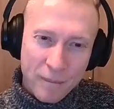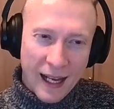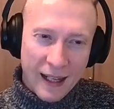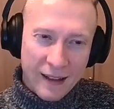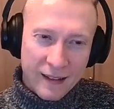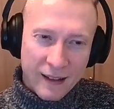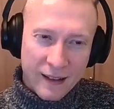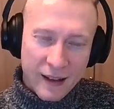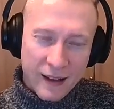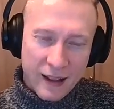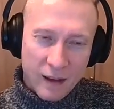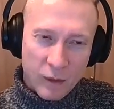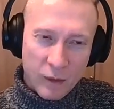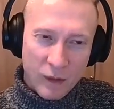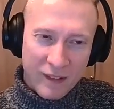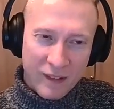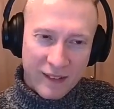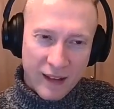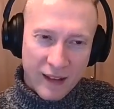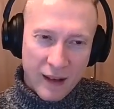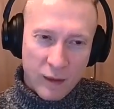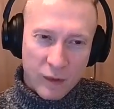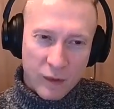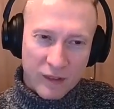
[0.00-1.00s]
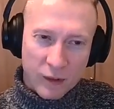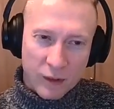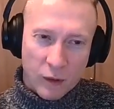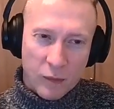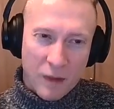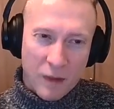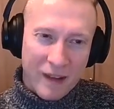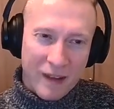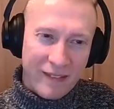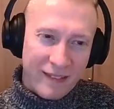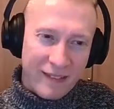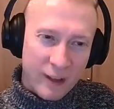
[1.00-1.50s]
And it was
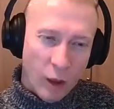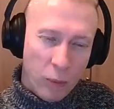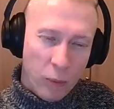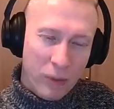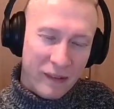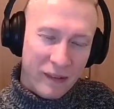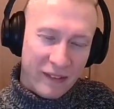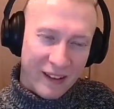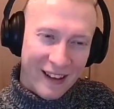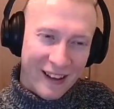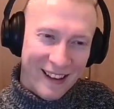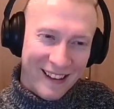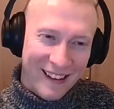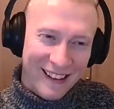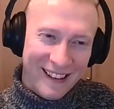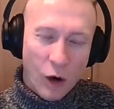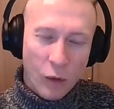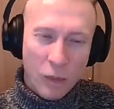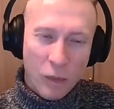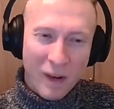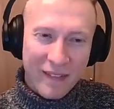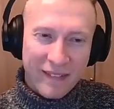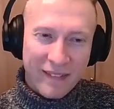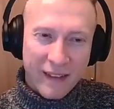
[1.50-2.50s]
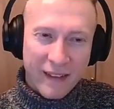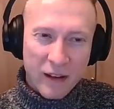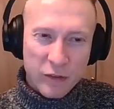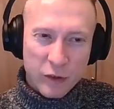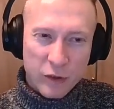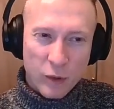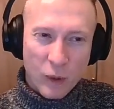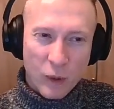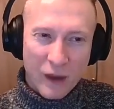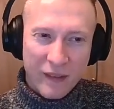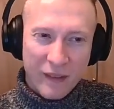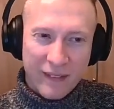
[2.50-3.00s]
almost the opposite. Almost
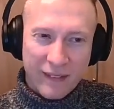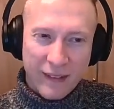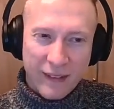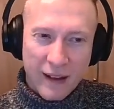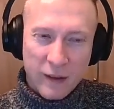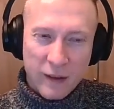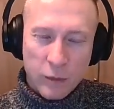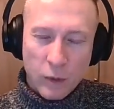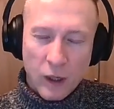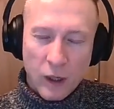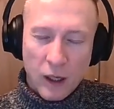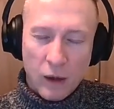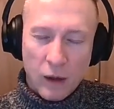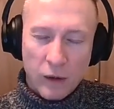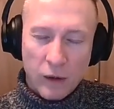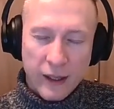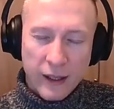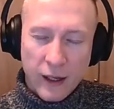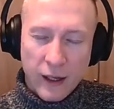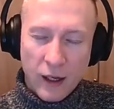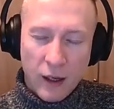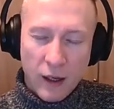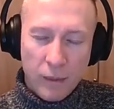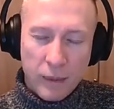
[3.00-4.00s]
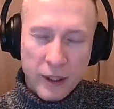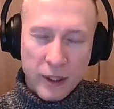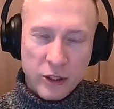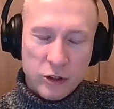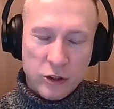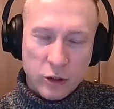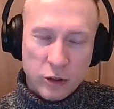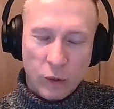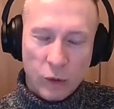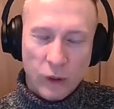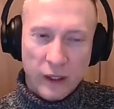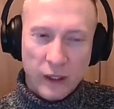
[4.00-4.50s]
everyone said, "Well, yeah, I've been
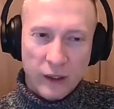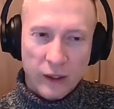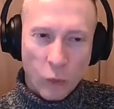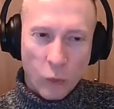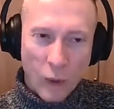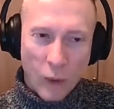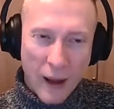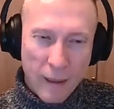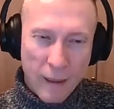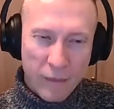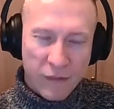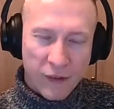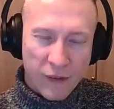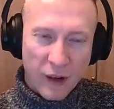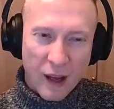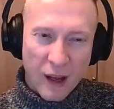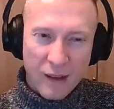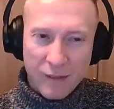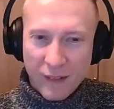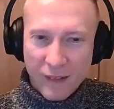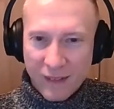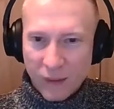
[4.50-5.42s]
trawling the web for like